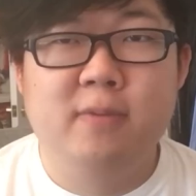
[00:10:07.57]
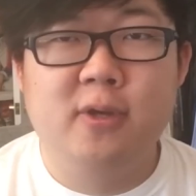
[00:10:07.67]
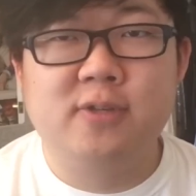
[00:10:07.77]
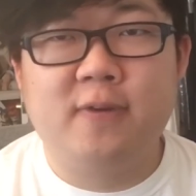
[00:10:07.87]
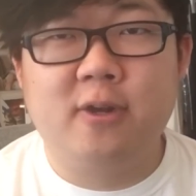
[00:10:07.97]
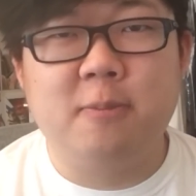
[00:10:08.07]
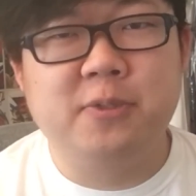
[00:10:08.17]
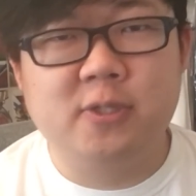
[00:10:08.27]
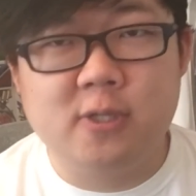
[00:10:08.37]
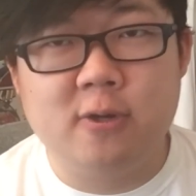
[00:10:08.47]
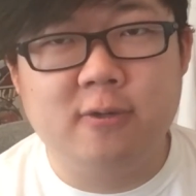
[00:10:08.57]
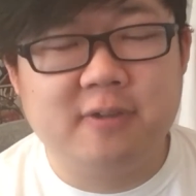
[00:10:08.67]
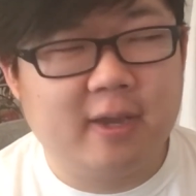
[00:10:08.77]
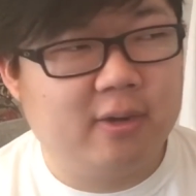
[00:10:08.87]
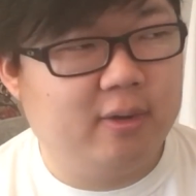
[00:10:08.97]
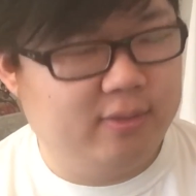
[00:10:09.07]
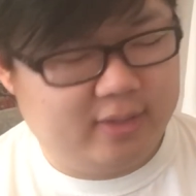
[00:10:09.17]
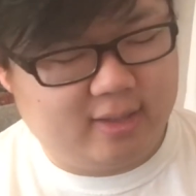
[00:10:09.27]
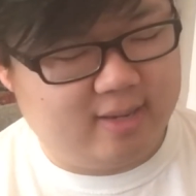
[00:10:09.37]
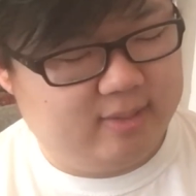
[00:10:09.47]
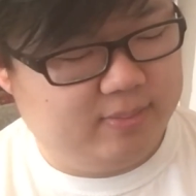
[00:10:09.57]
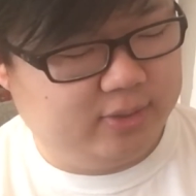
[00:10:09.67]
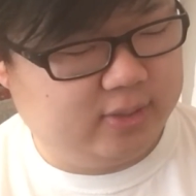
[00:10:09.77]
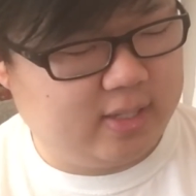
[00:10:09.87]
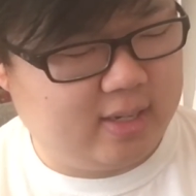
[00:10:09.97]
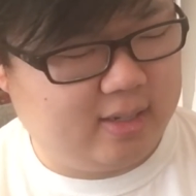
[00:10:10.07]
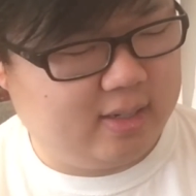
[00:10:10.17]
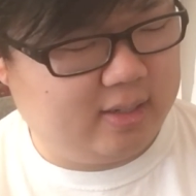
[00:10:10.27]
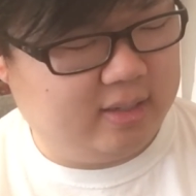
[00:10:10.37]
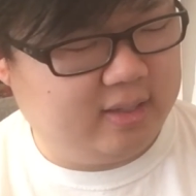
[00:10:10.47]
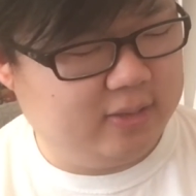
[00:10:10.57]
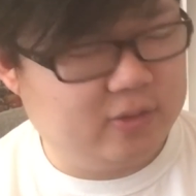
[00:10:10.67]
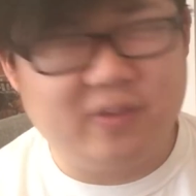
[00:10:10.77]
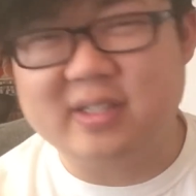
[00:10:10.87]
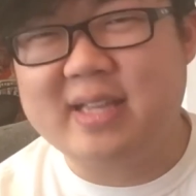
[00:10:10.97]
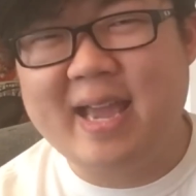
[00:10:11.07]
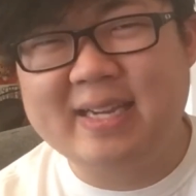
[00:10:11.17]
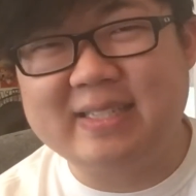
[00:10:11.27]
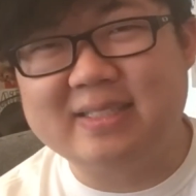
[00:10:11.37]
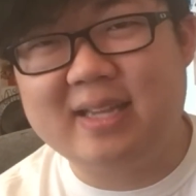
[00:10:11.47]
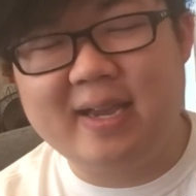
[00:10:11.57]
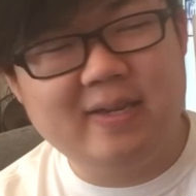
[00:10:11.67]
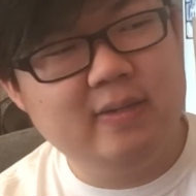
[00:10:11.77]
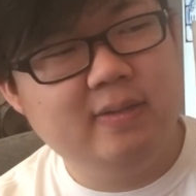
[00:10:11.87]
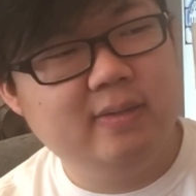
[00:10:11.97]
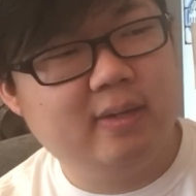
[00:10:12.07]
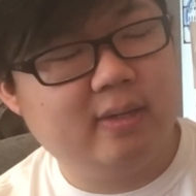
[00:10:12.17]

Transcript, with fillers: Here's a very obscure title I don't think a lot of people saw. I think it's called Attack on Titan.